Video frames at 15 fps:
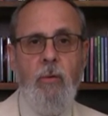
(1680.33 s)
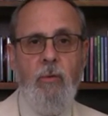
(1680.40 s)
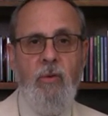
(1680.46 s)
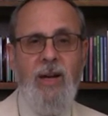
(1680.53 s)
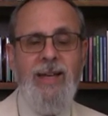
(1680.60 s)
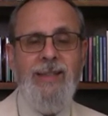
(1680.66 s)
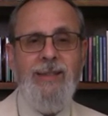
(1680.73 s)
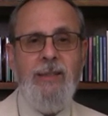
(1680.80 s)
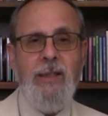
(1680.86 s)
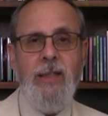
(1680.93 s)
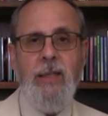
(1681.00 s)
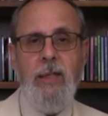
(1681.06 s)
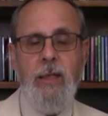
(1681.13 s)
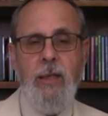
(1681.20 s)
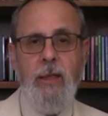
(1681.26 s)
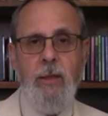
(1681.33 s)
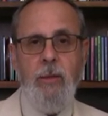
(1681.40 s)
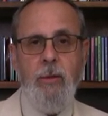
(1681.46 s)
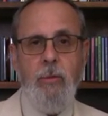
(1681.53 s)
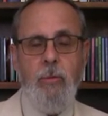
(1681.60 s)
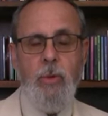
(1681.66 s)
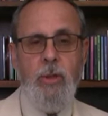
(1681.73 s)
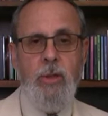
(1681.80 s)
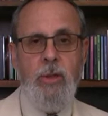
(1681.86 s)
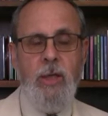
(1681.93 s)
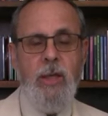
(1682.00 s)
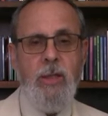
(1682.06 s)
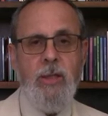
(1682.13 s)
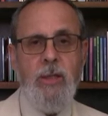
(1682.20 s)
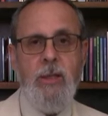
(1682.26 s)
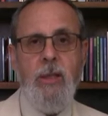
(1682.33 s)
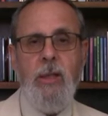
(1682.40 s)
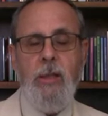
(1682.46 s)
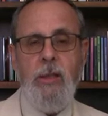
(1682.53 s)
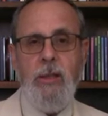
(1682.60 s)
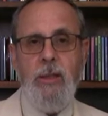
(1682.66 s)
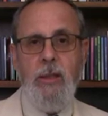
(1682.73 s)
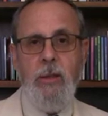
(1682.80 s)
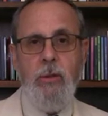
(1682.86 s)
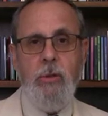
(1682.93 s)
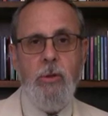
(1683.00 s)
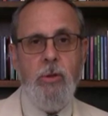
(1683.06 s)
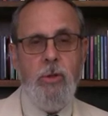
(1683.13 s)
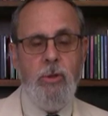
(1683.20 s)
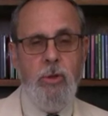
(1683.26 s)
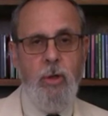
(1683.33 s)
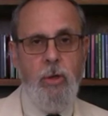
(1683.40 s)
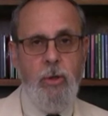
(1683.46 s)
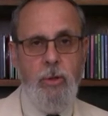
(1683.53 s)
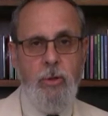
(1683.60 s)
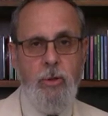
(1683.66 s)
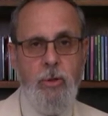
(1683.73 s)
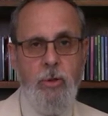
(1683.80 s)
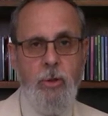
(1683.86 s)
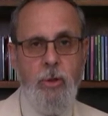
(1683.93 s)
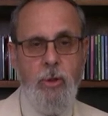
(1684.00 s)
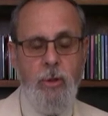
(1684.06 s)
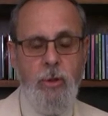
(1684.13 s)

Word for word: violently resist a legal search.